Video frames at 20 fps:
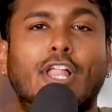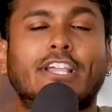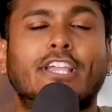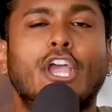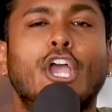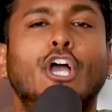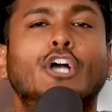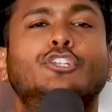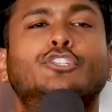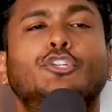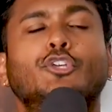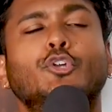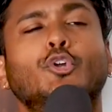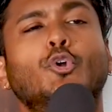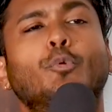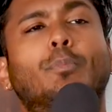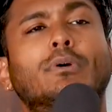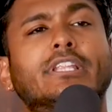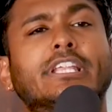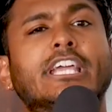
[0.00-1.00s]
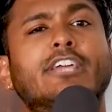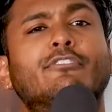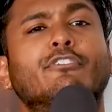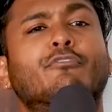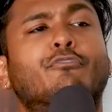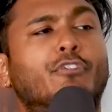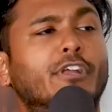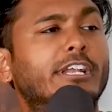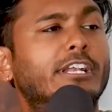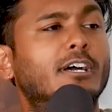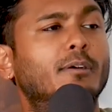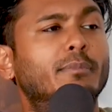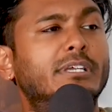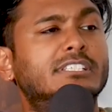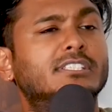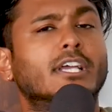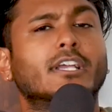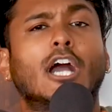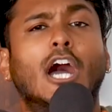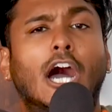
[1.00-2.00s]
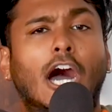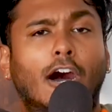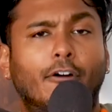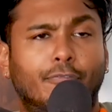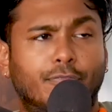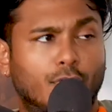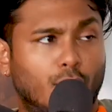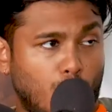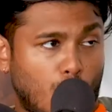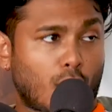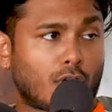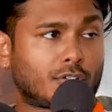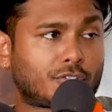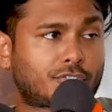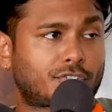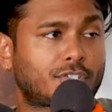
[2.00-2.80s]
like, do you believe in freedom? He's like, of course.